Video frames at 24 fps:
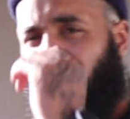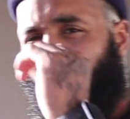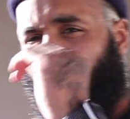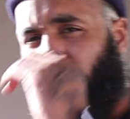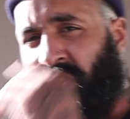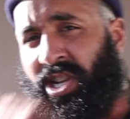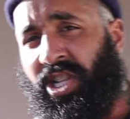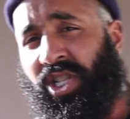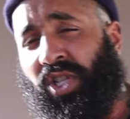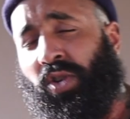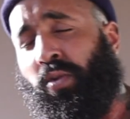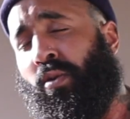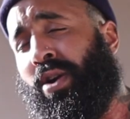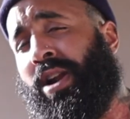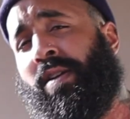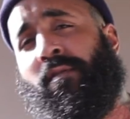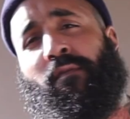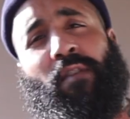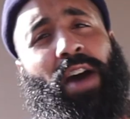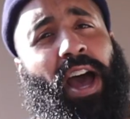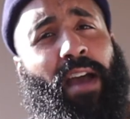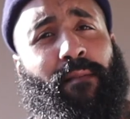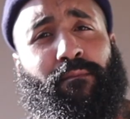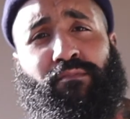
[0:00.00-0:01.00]
We did
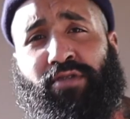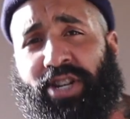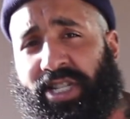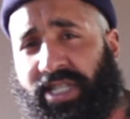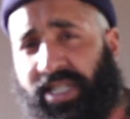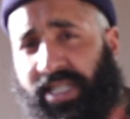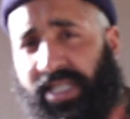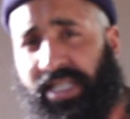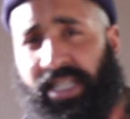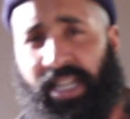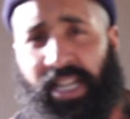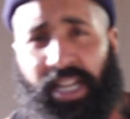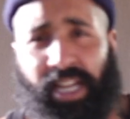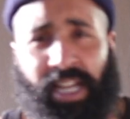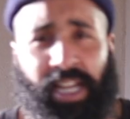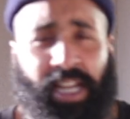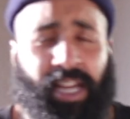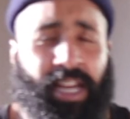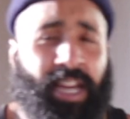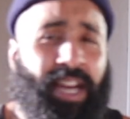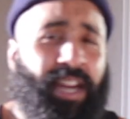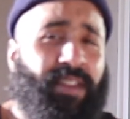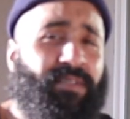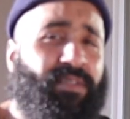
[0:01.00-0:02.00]
25 bridges.
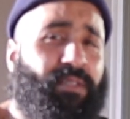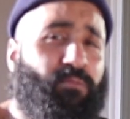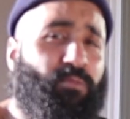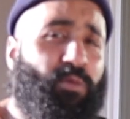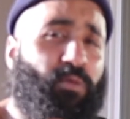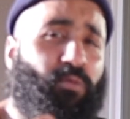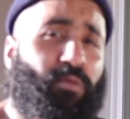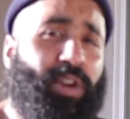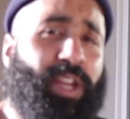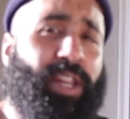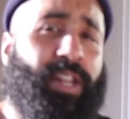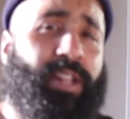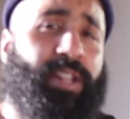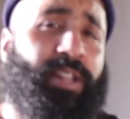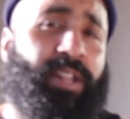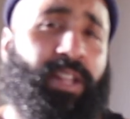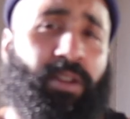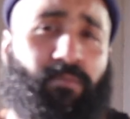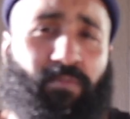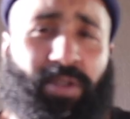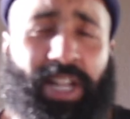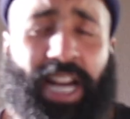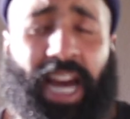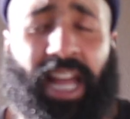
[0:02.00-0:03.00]
Then we
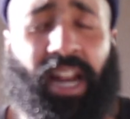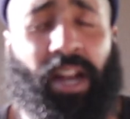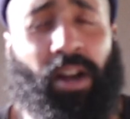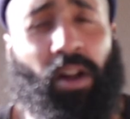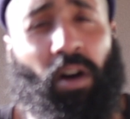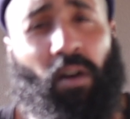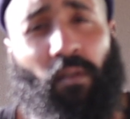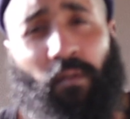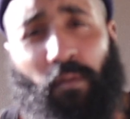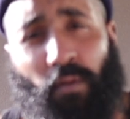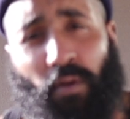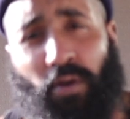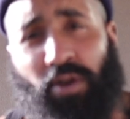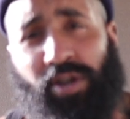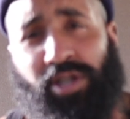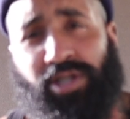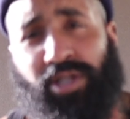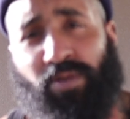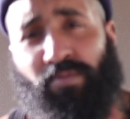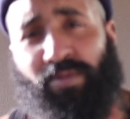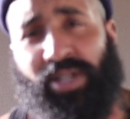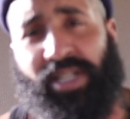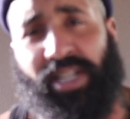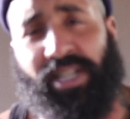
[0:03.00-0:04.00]
got on all
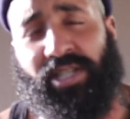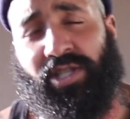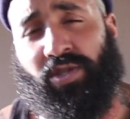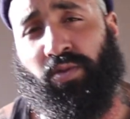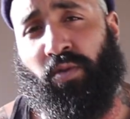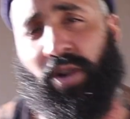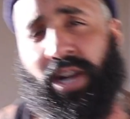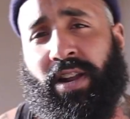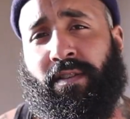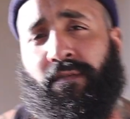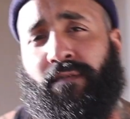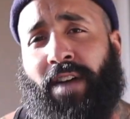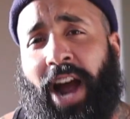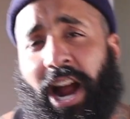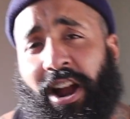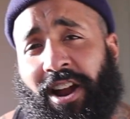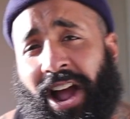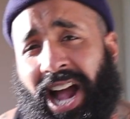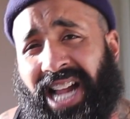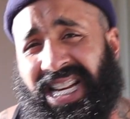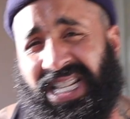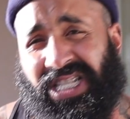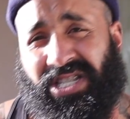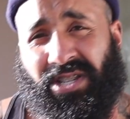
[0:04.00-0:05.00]
4s and we did 20 fire
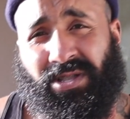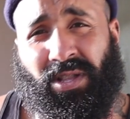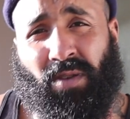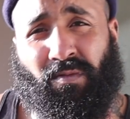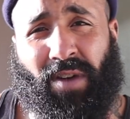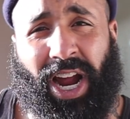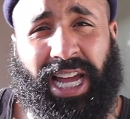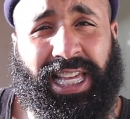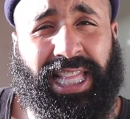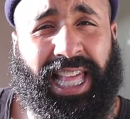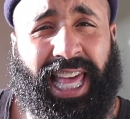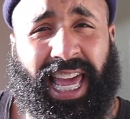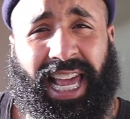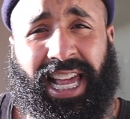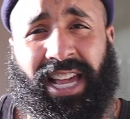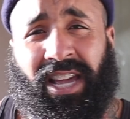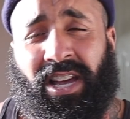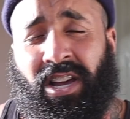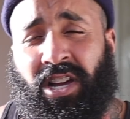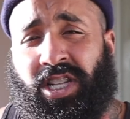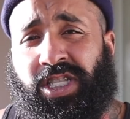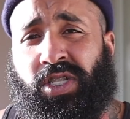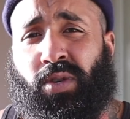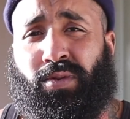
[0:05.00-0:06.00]
hydrants on the right leg,
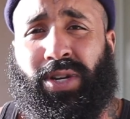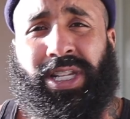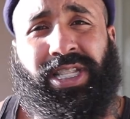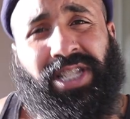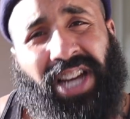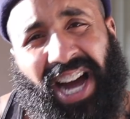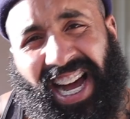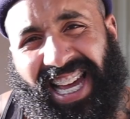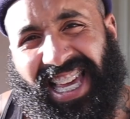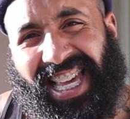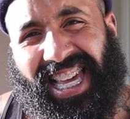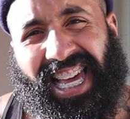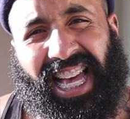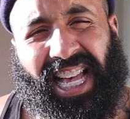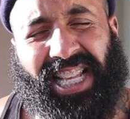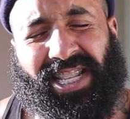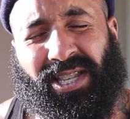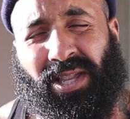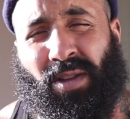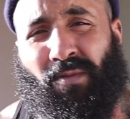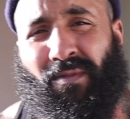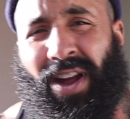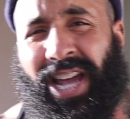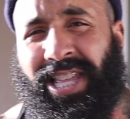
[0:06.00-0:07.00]
20 donkey kicks
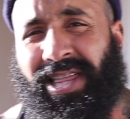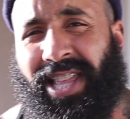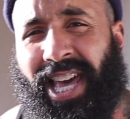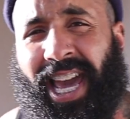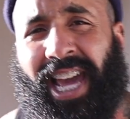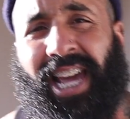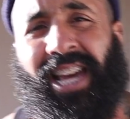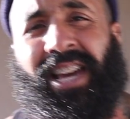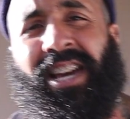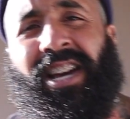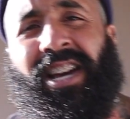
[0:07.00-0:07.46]
on the right leg.